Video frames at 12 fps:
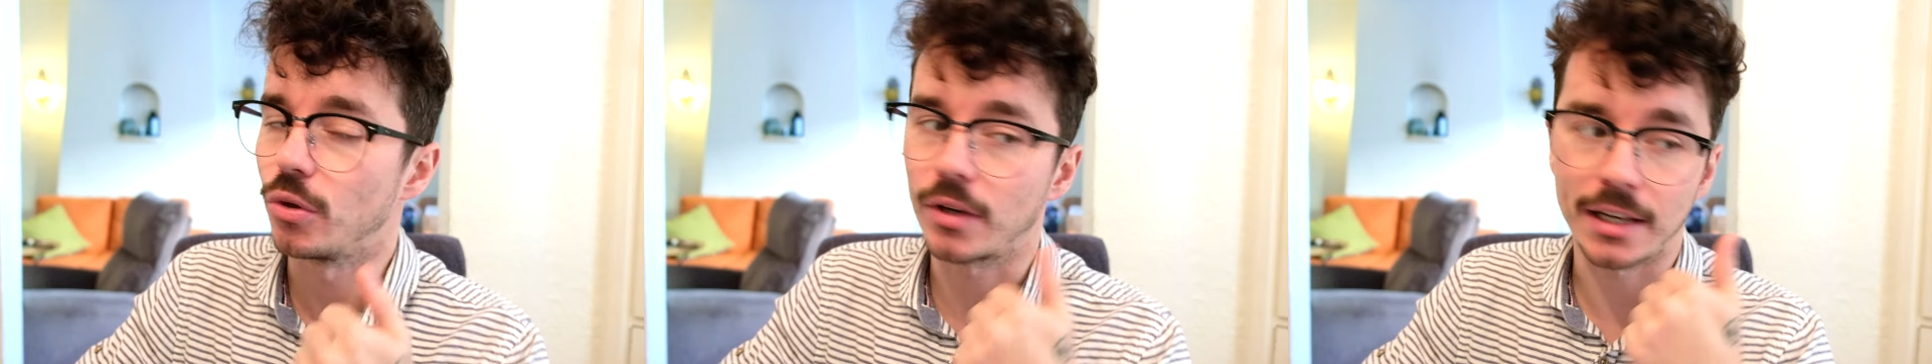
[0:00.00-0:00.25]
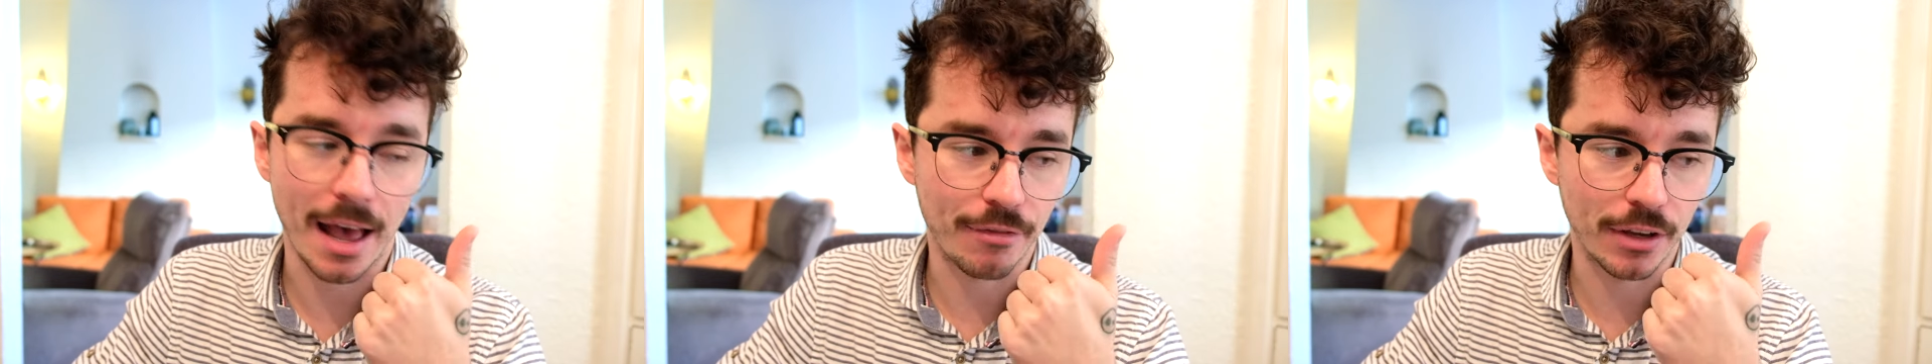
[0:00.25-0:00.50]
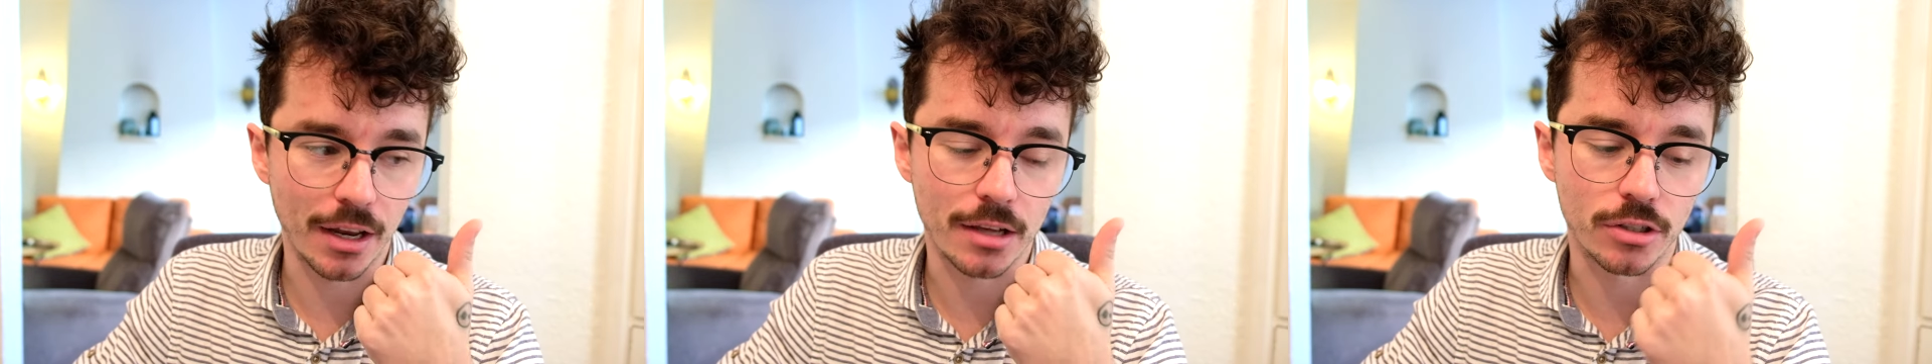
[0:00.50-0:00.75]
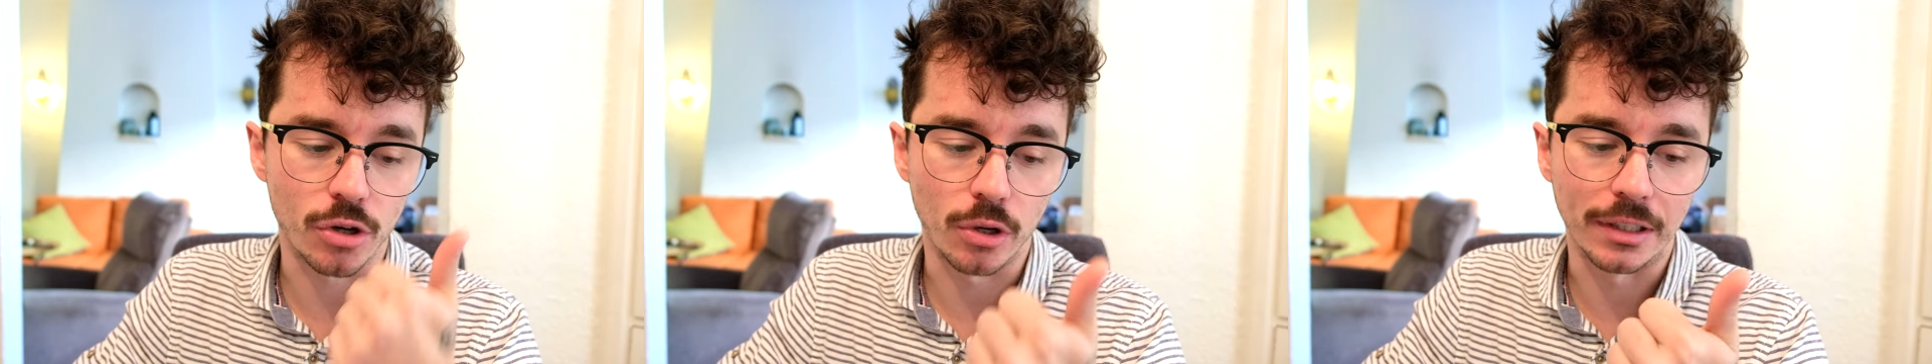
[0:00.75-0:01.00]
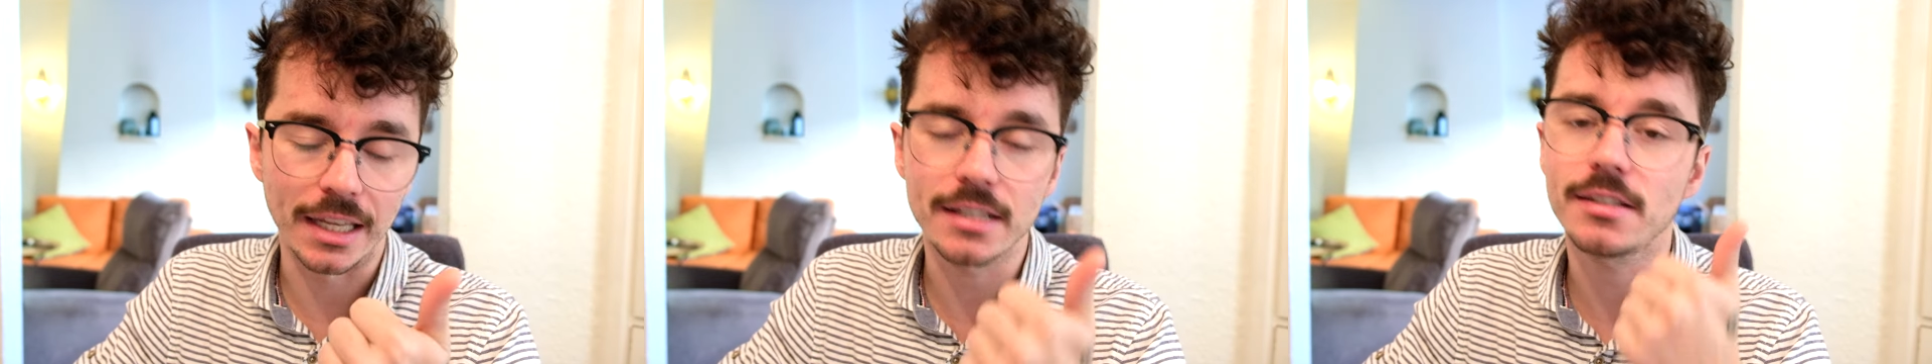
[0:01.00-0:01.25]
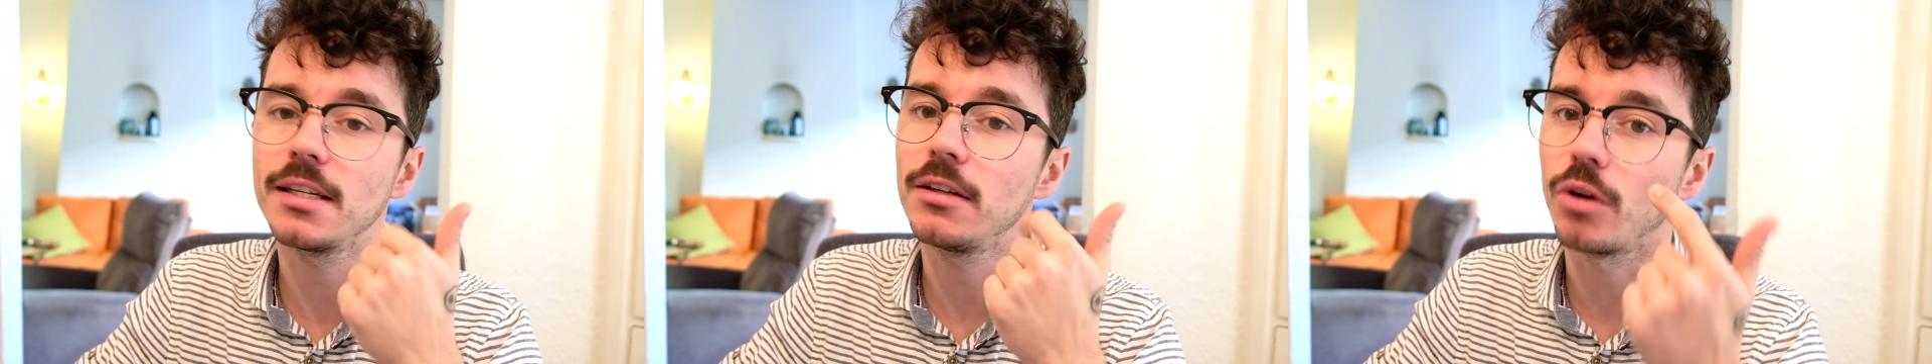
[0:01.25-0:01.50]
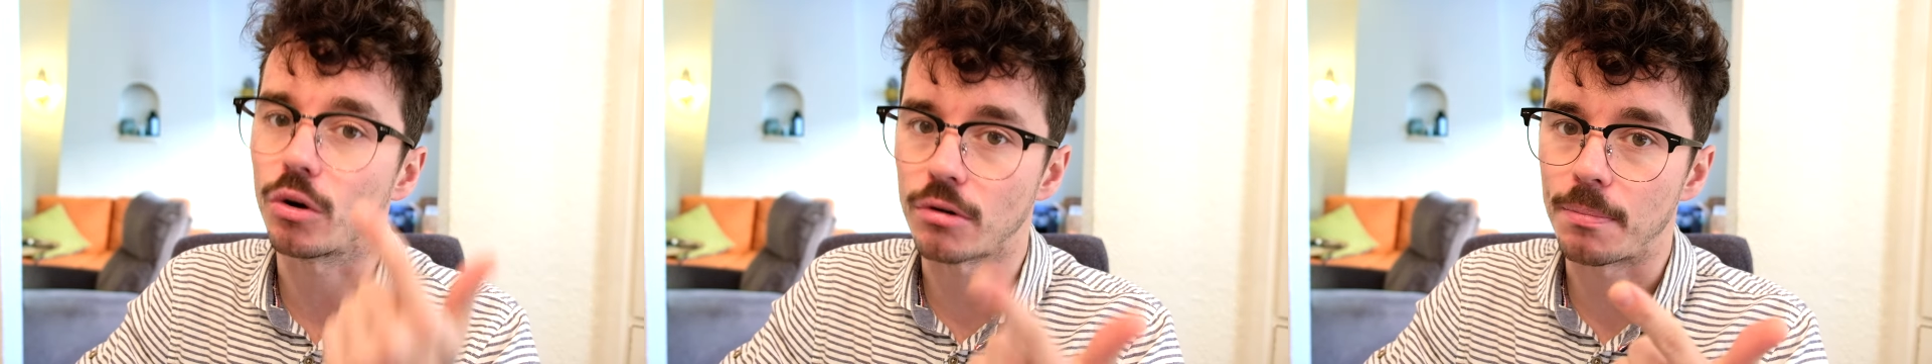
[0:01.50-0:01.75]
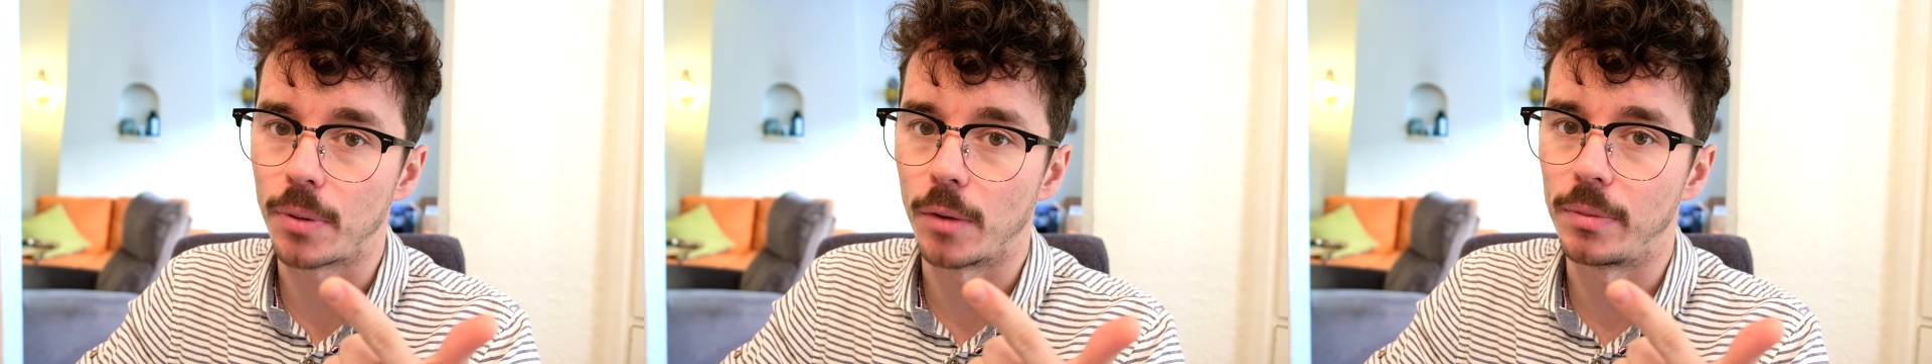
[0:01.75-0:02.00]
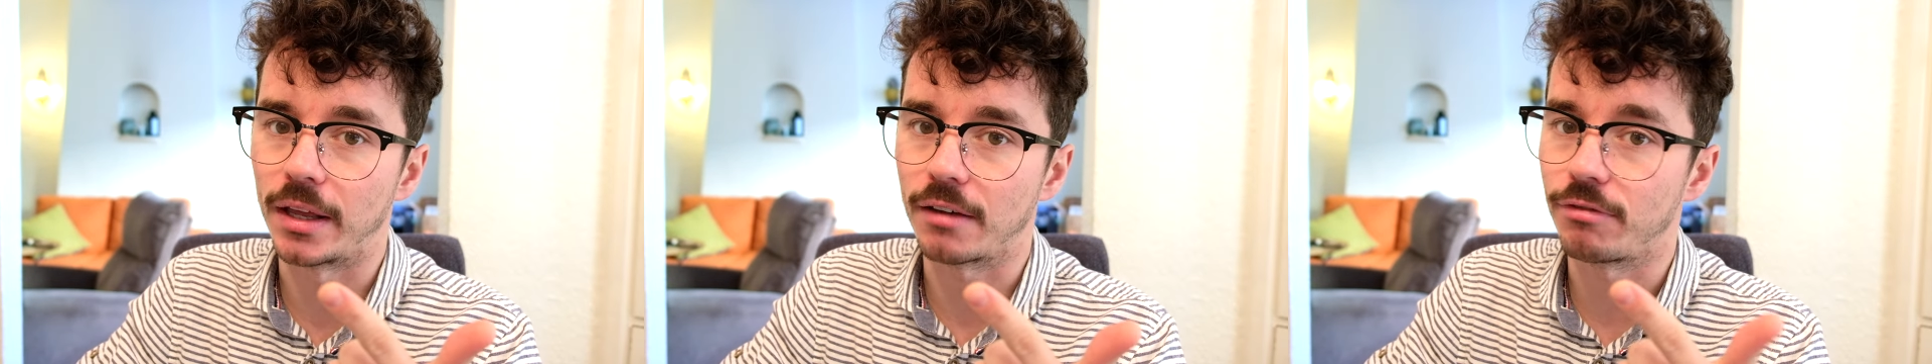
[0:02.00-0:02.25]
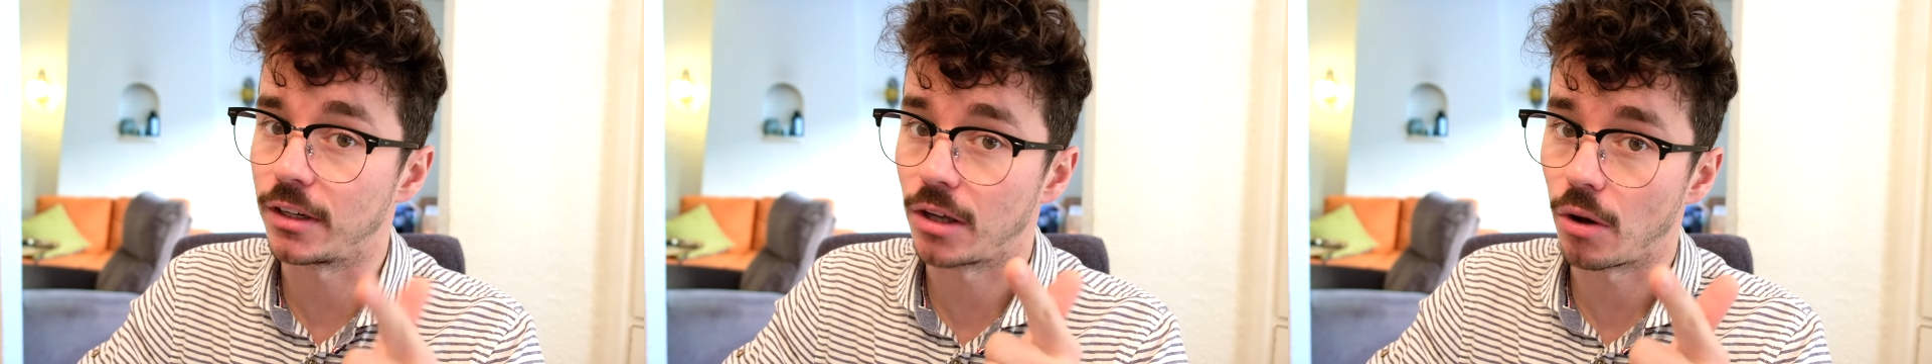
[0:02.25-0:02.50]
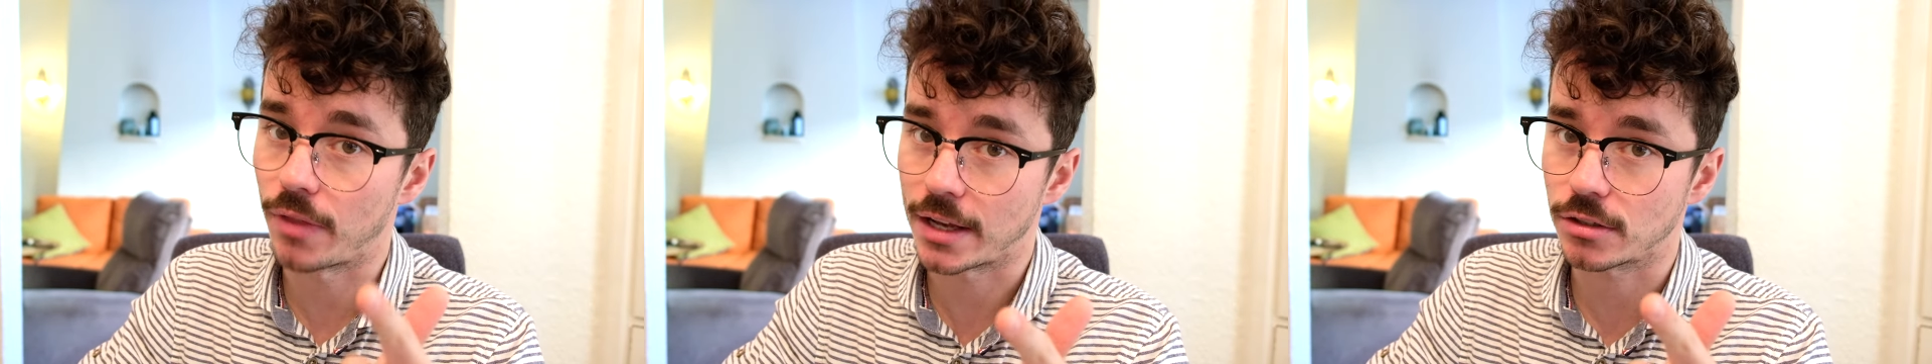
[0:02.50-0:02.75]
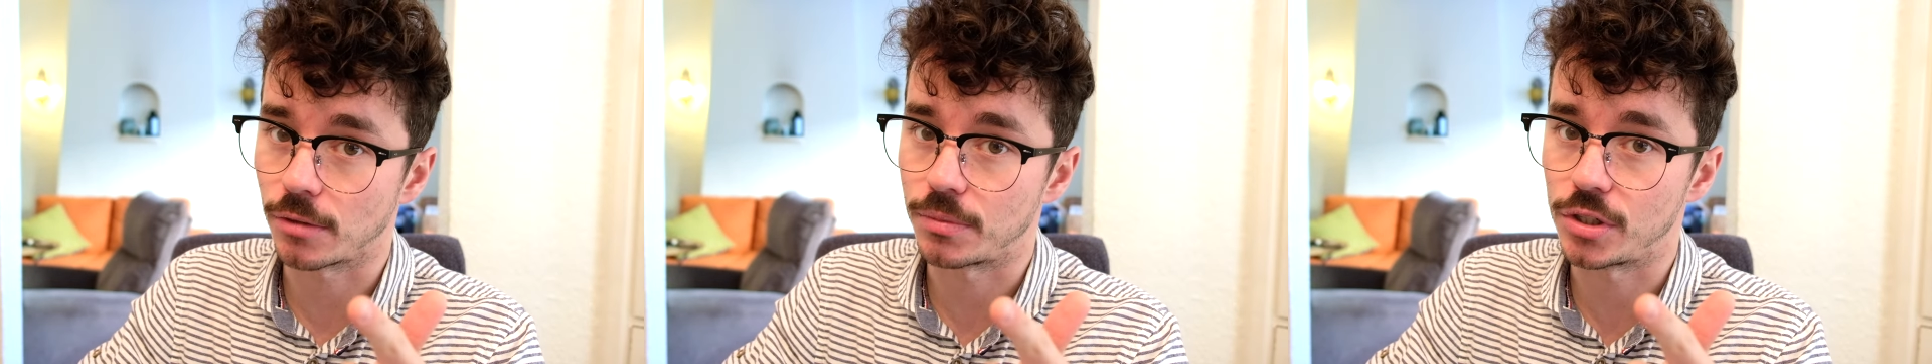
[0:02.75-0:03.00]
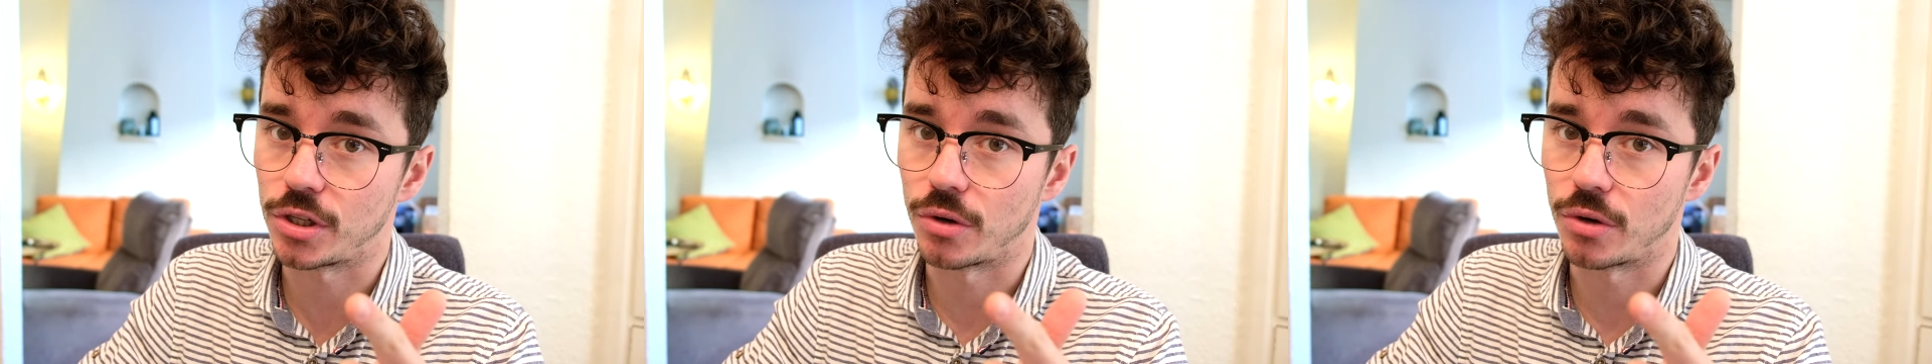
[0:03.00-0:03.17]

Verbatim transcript: can have it as an unlisted or a public video, that's up to you.